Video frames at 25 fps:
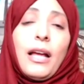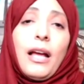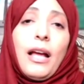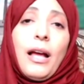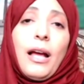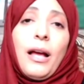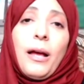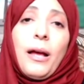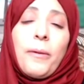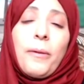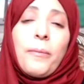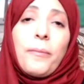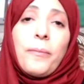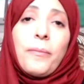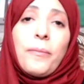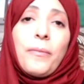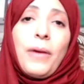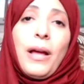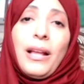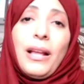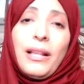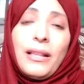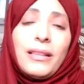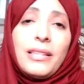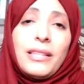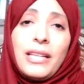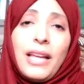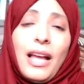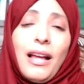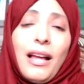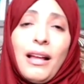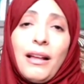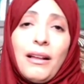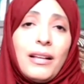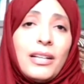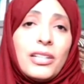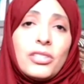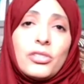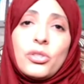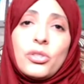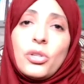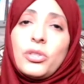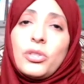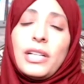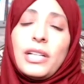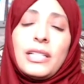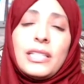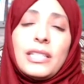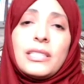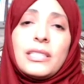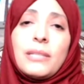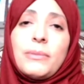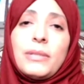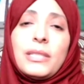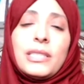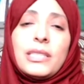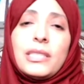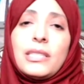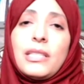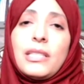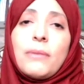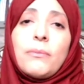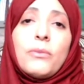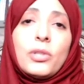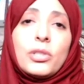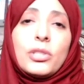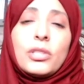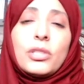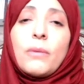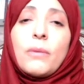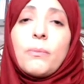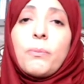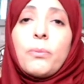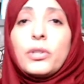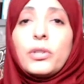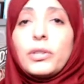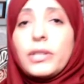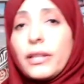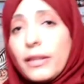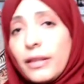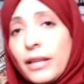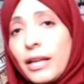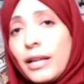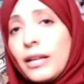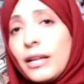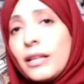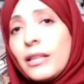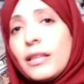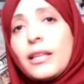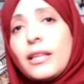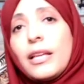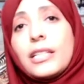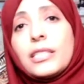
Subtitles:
And yeah, journalism is the most important thing.